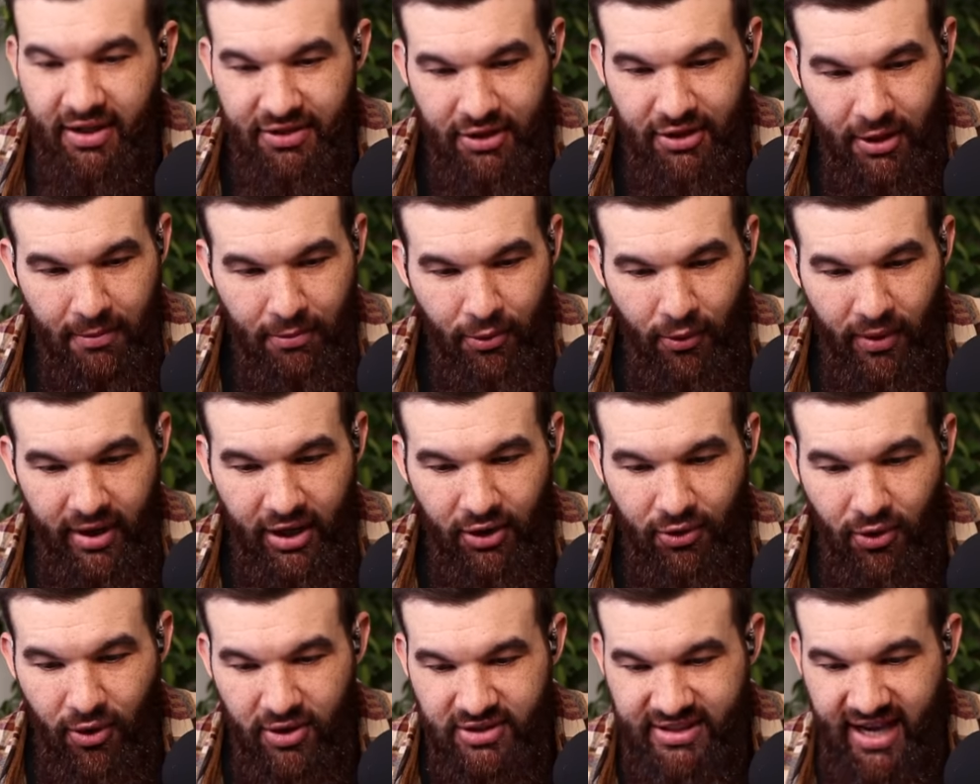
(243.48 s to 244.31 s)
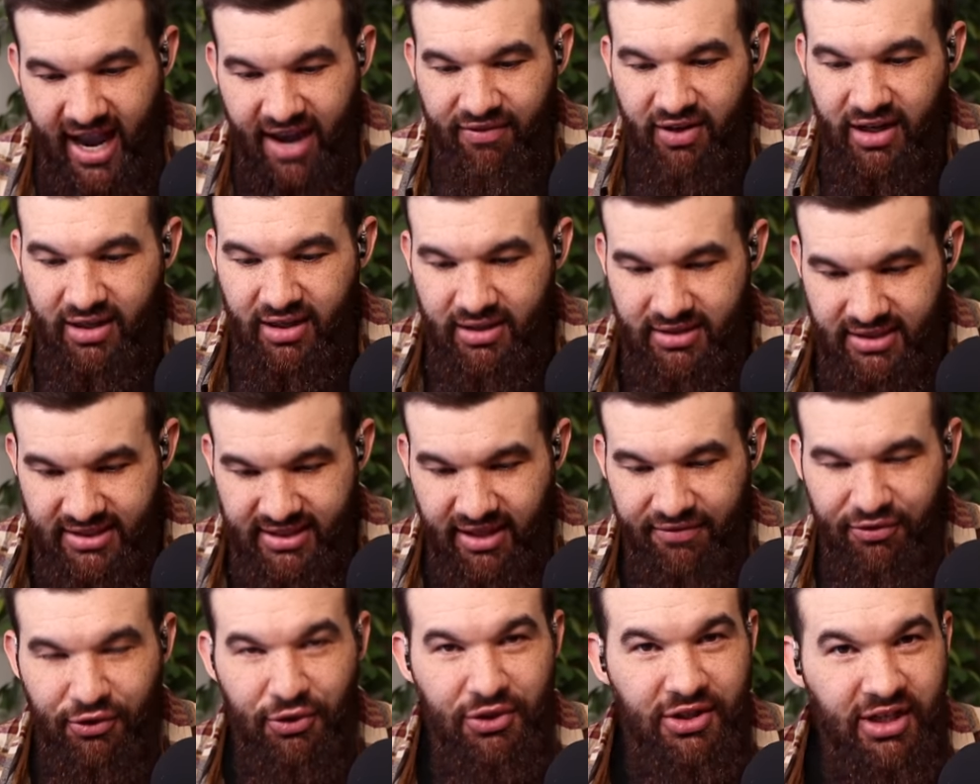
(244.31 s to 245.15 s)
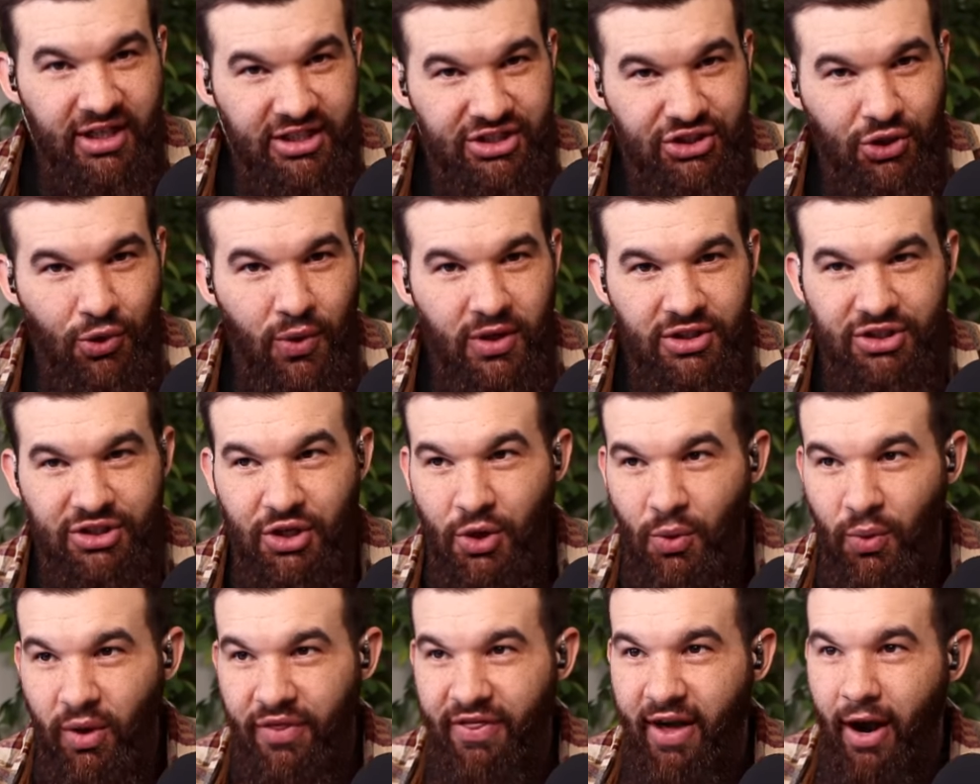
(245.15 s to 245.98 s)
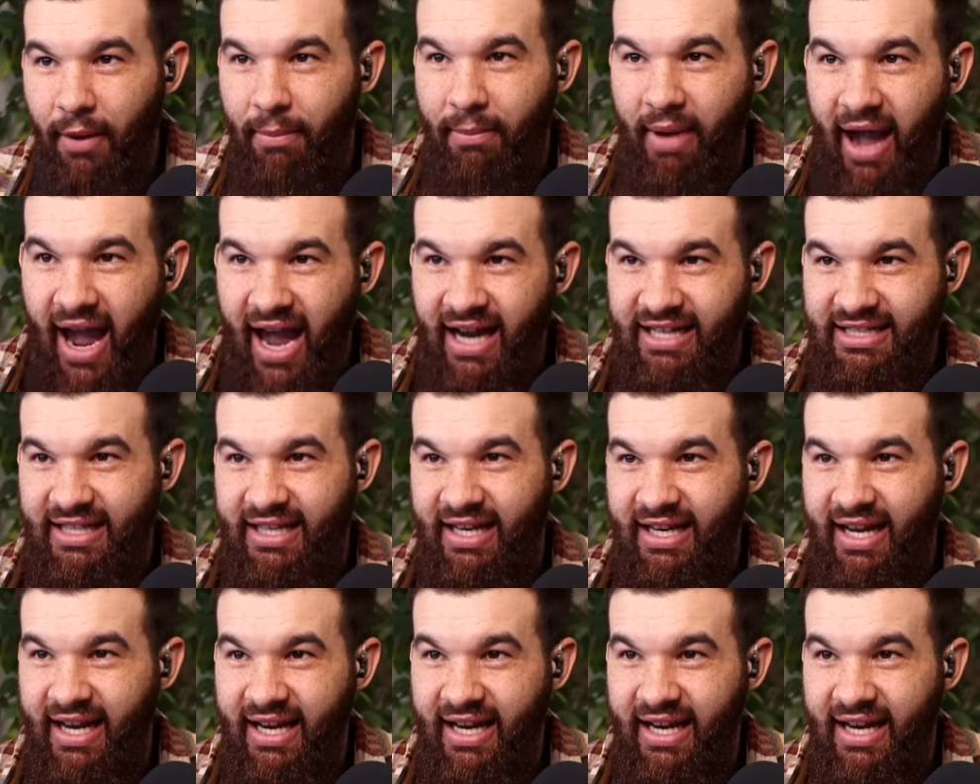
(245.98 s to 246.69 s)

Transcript: get their point across, have a civil discourse without bashing.